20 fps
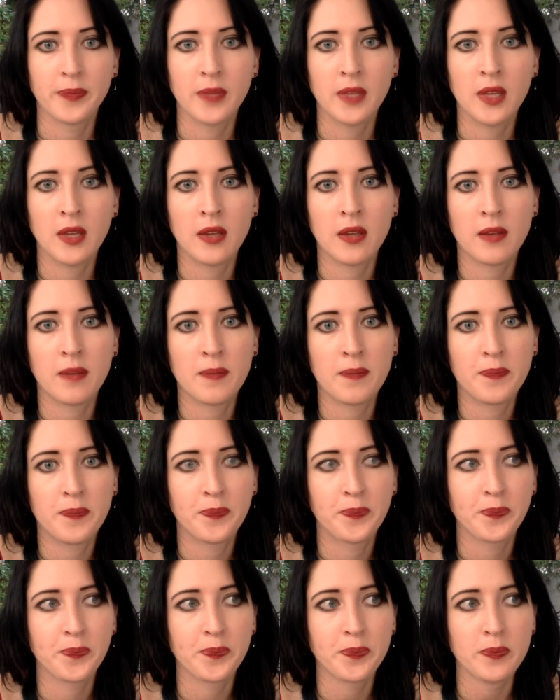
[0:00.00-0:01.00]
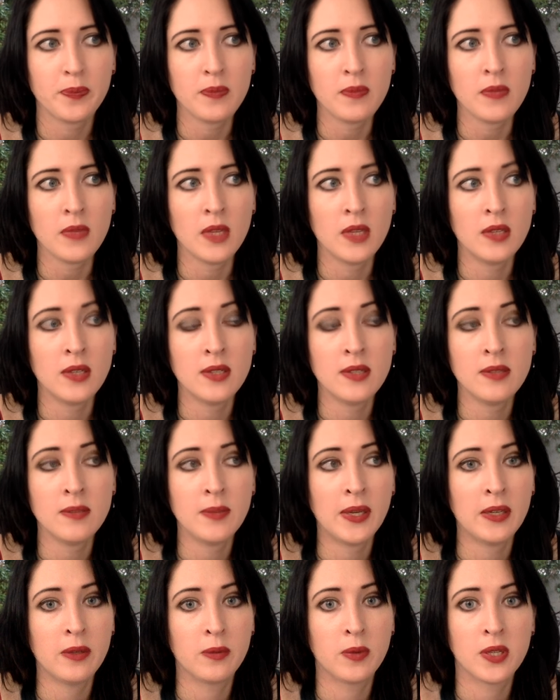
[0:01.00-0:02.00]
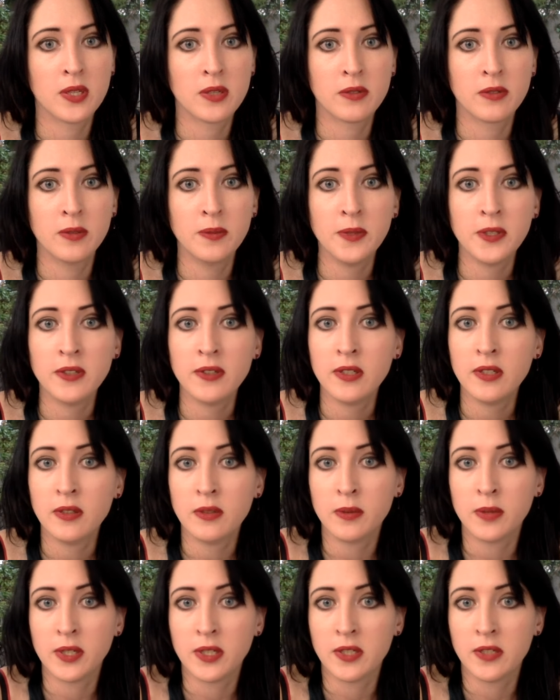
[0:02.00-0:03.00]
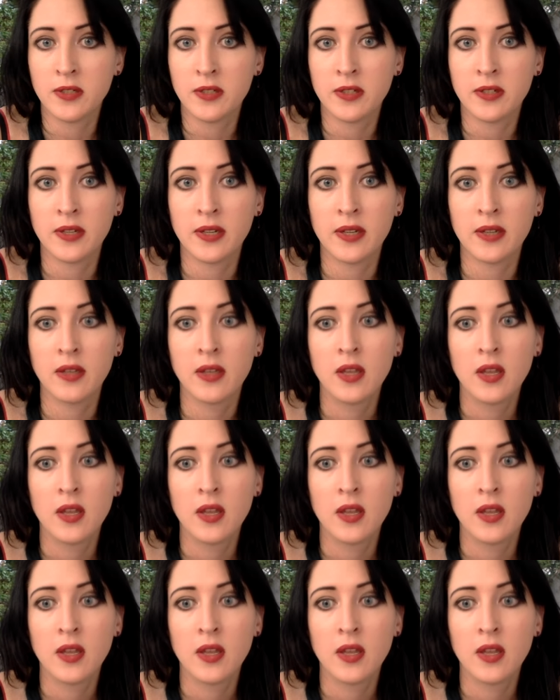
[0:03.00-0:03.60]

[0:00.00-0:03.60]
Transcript: It doesn't matter which room you're in or what you're doing.